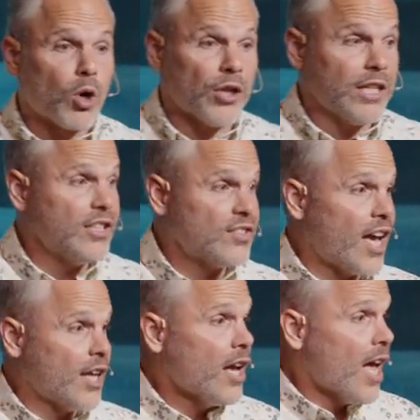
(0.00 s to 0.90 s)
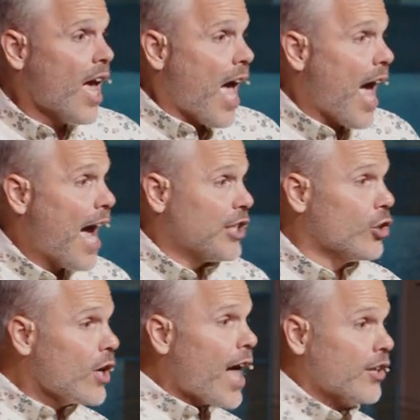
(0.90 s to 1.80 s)
world and he said, hey,
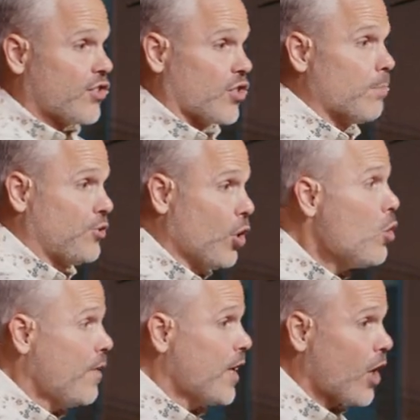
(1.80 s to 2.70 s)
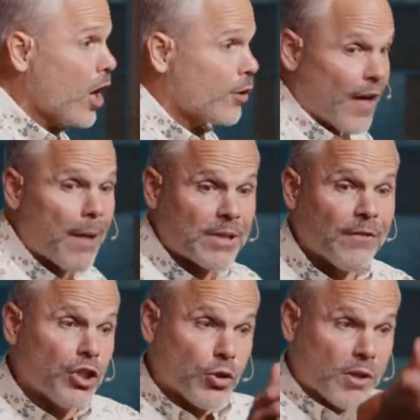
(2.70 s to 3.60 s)
you got to subdue the earth. I'm
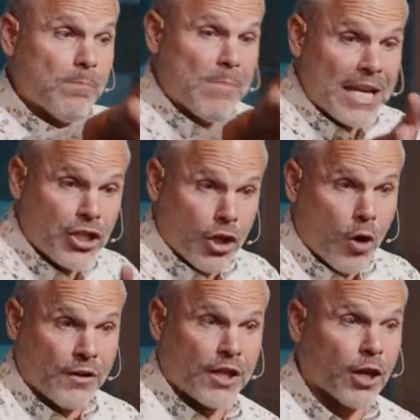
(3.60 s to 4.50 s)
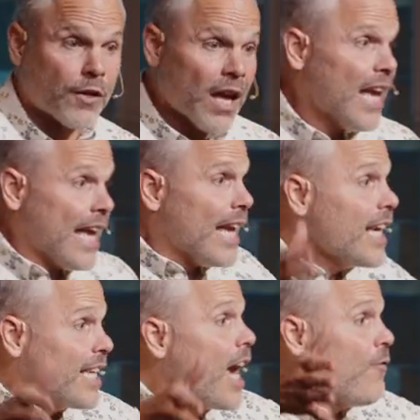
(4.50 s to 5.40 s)
giving you dominion over the earth.
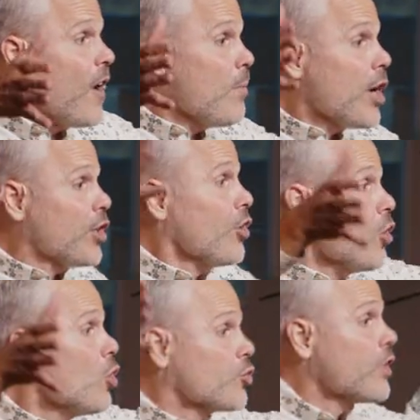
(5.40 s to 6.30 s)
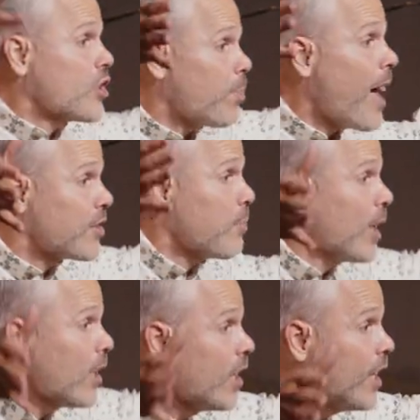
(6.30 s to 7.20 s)
He gave him a huge
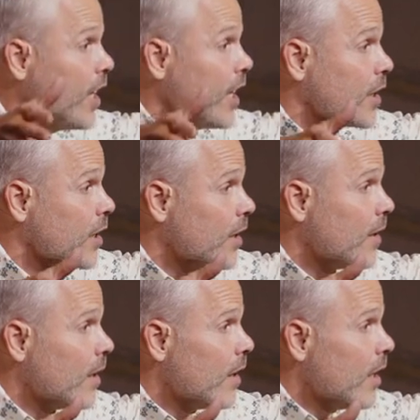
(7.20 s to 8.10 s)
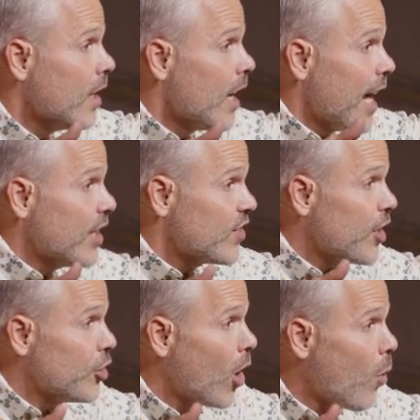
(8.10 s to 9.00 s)
responsibility. And he
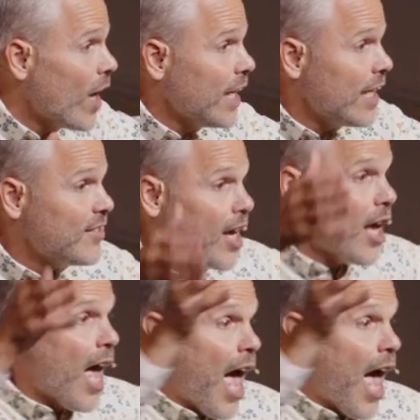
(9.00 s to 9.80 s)
said, you know what? He needs a